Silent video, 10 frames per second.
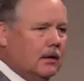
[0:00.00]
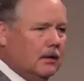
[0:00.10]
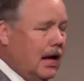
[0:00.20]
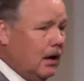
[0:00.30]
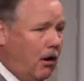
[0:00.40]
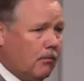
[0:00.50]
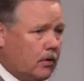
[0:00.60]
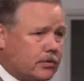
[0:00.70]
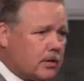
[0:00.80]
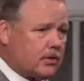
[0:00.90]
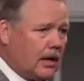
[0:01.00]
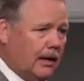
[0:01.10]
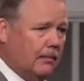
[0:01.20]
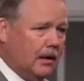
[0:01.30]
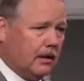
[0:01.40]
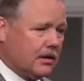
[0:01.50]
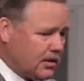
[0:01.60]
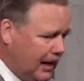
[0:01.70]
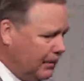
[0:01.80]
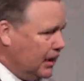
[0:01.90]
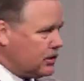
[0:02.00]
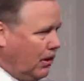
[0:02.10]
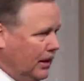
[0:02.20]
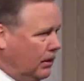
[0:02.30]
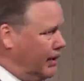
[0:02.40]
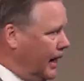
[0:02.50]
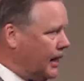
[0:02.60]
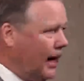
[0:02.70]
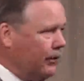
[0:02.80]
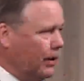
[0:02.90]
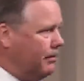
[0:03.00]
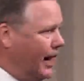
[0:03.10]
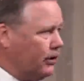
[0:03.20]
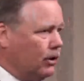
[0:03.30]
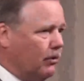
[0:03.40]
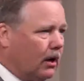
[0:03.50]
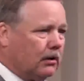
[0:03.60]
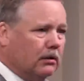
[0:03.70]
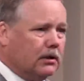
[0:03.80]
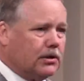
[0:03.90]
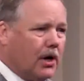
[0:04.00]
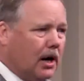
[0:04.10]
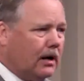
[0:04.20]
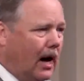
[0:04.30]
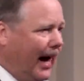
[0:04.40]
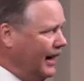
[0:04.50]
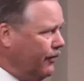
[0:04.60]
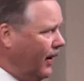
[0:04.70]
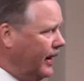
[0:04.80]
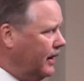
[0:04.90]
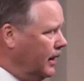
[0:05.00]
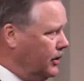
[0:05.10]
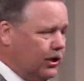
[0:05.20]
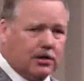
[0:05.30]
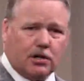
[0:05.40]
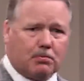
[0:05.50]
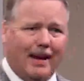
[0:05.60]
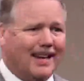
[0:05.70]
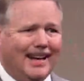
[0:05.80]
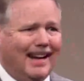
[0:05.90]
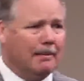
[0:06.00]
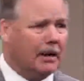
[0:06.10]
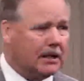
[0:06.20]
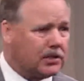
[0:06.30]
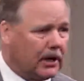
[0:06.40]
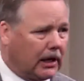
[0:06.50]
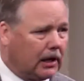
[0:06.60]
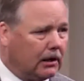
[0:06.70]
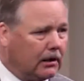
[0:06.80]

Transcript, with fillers: Not almost the same, the same. So I'd go back and I'd read Matthew, Mark, Luke, and John. I didn't find Jesus making anybody sick.